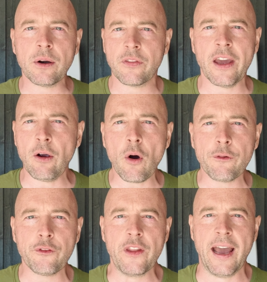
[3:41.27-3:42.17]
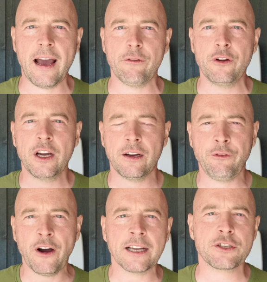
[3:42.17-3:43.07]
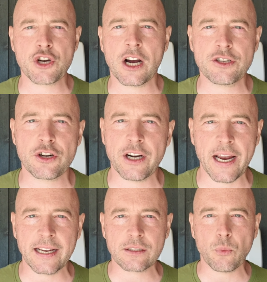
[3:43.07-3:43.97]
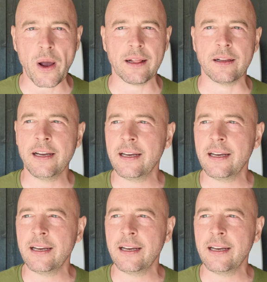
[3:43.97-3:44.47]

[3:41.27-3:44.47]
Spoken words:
they often have a fast charger as well.